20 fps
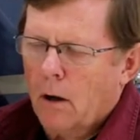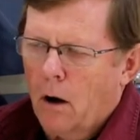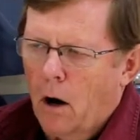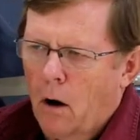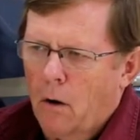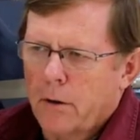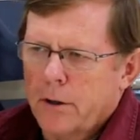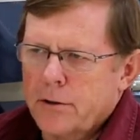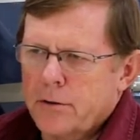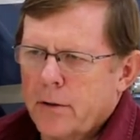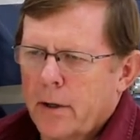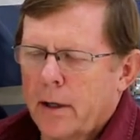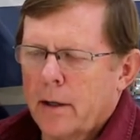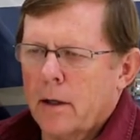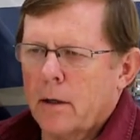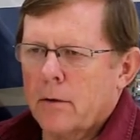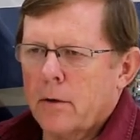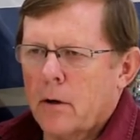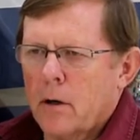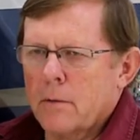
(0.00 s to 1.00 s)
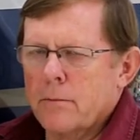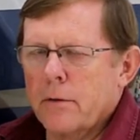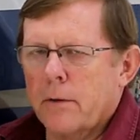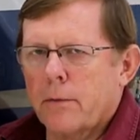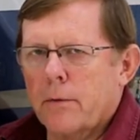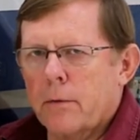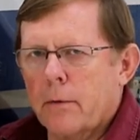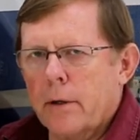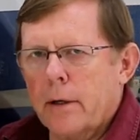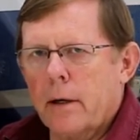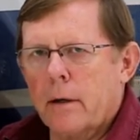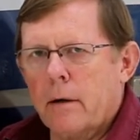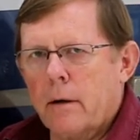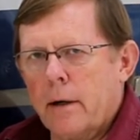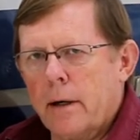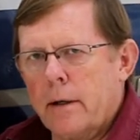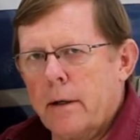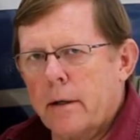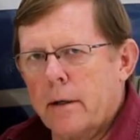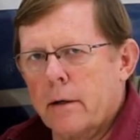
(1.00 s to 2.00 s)
always think in terms of
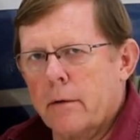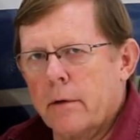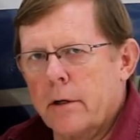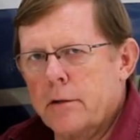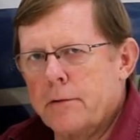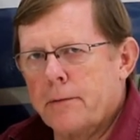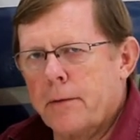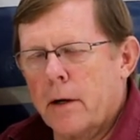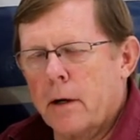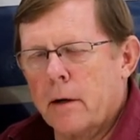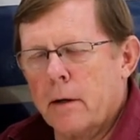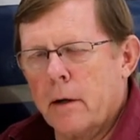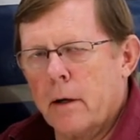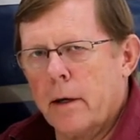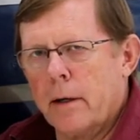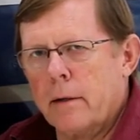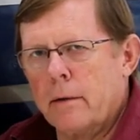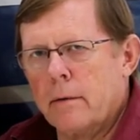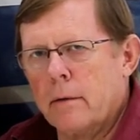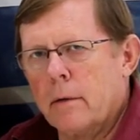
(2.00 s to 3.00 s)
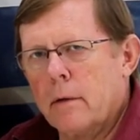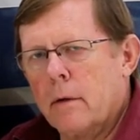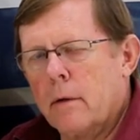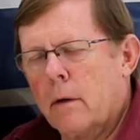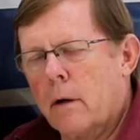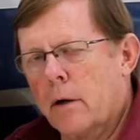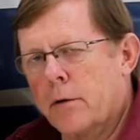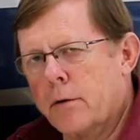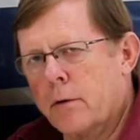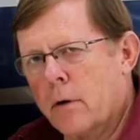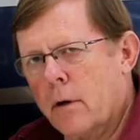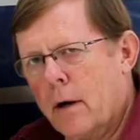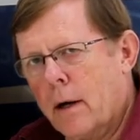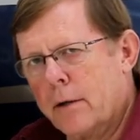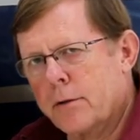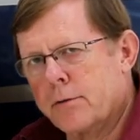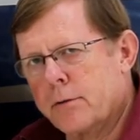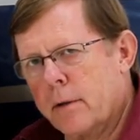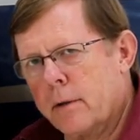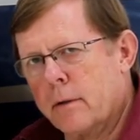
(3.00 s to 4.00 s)
380 degrees Fahrenheit on your
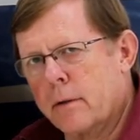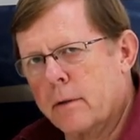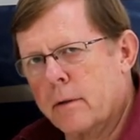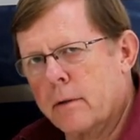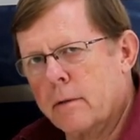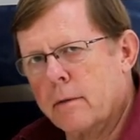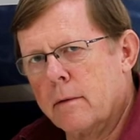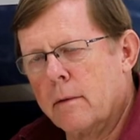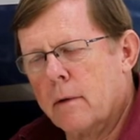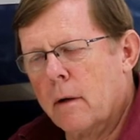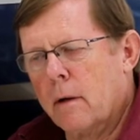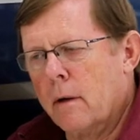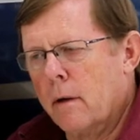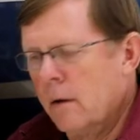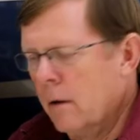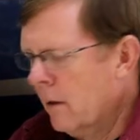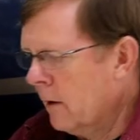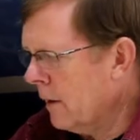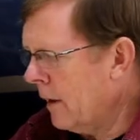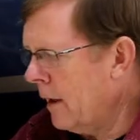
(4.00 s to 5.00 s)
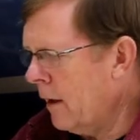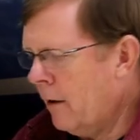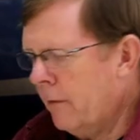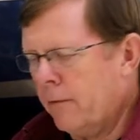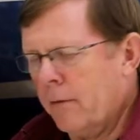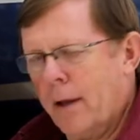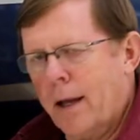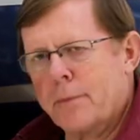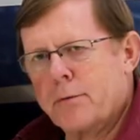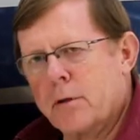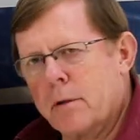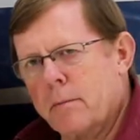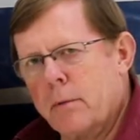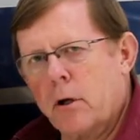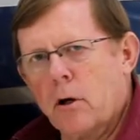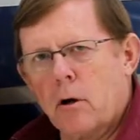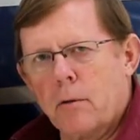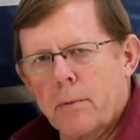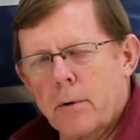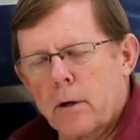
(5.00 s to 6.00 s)
hottest cylinder. Cowl flaps can
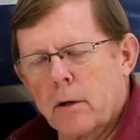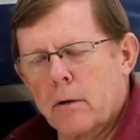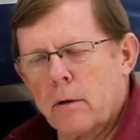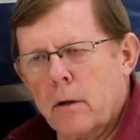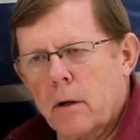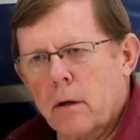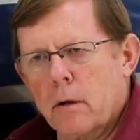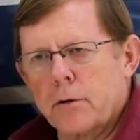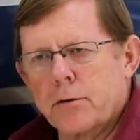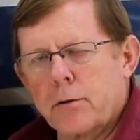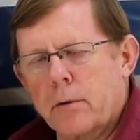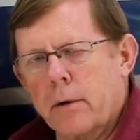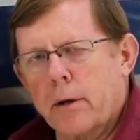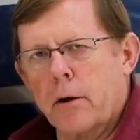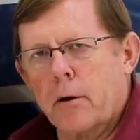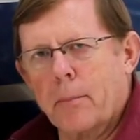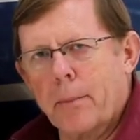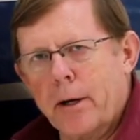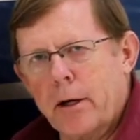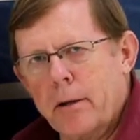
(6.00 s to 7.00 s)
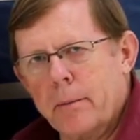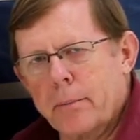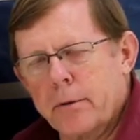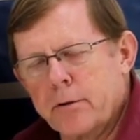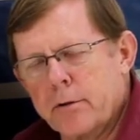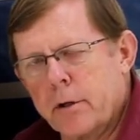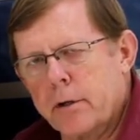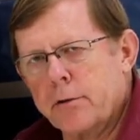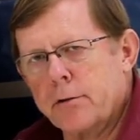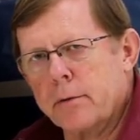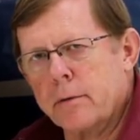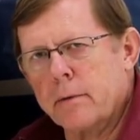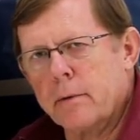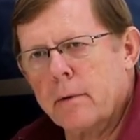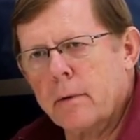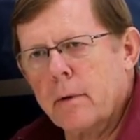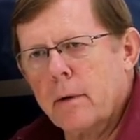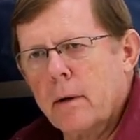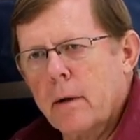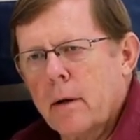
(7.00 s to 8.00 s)
be open or closed or an intermediate position,
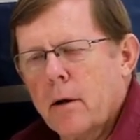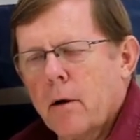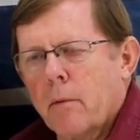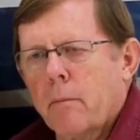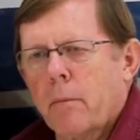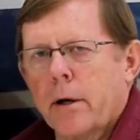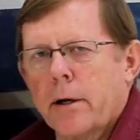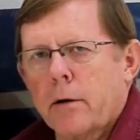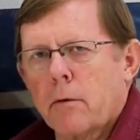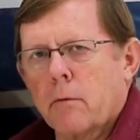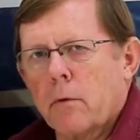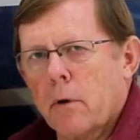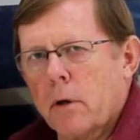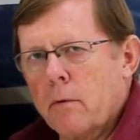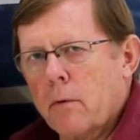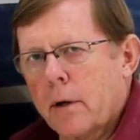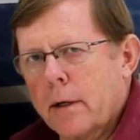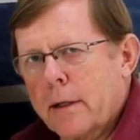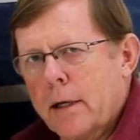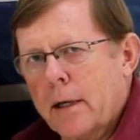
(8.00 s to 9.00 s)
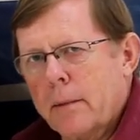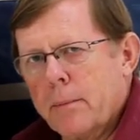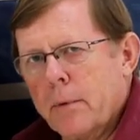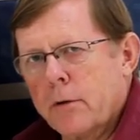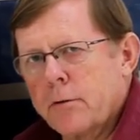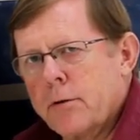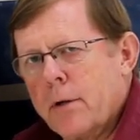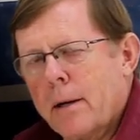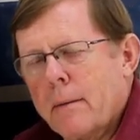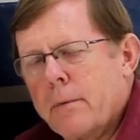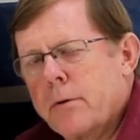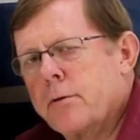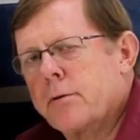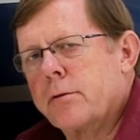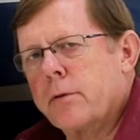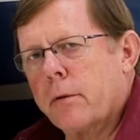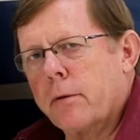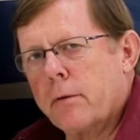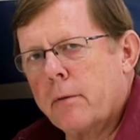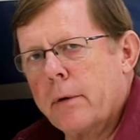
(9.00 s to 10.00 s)
but you really want to keep those
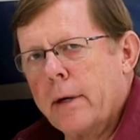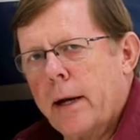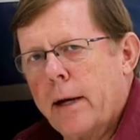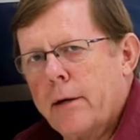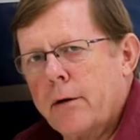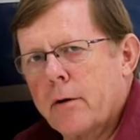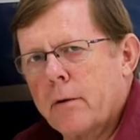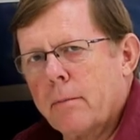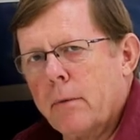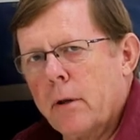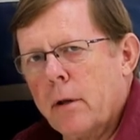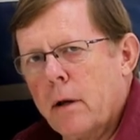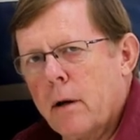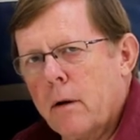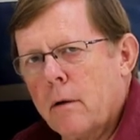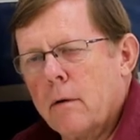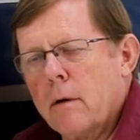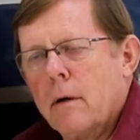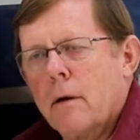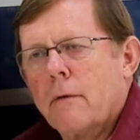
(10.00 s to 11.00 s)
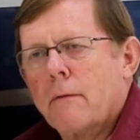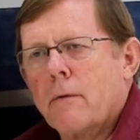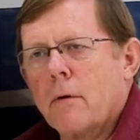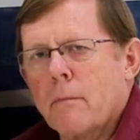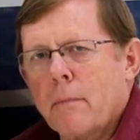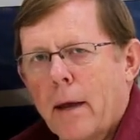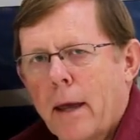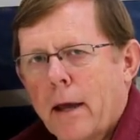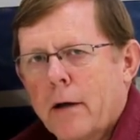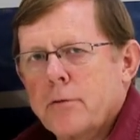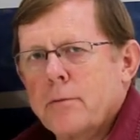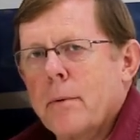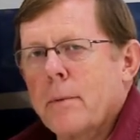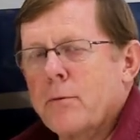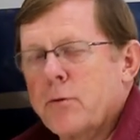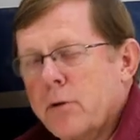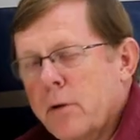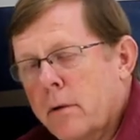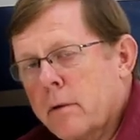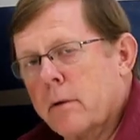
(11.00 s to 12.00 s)
temperatures at 380 or below for
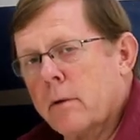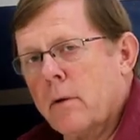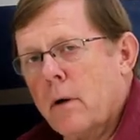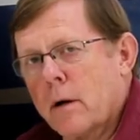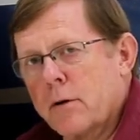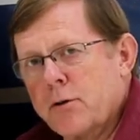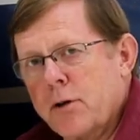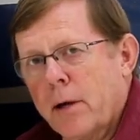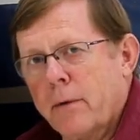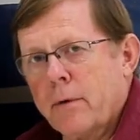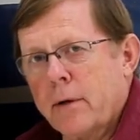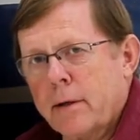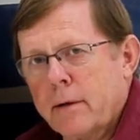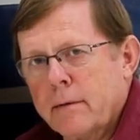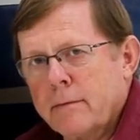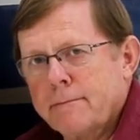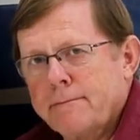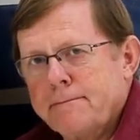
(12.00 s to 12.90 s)
maximum cylinder longevity.